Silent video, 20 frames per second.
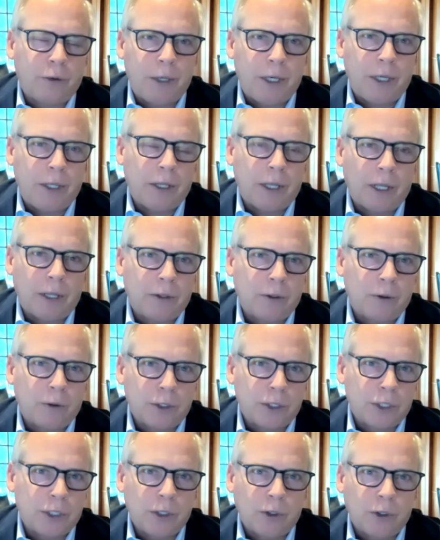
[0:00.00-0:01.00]
me that
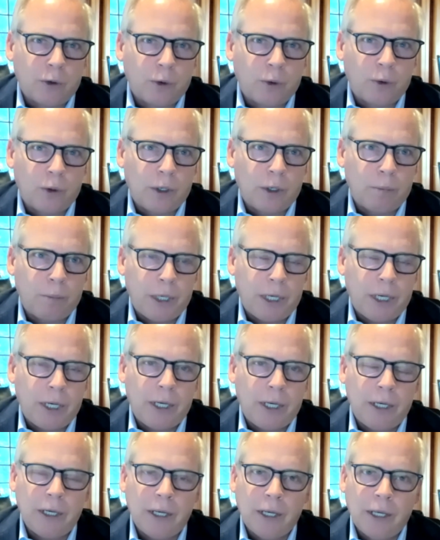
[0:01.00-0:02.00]
there's still going to
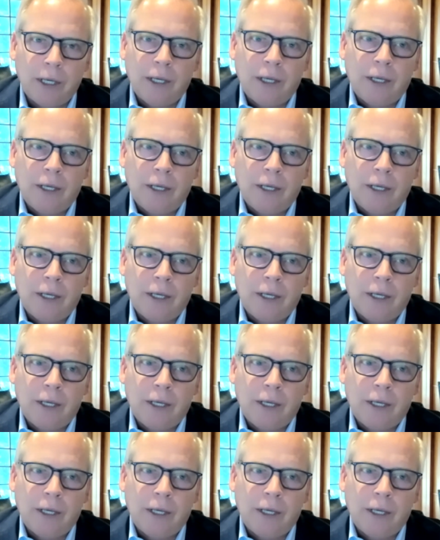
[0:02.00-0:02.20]
be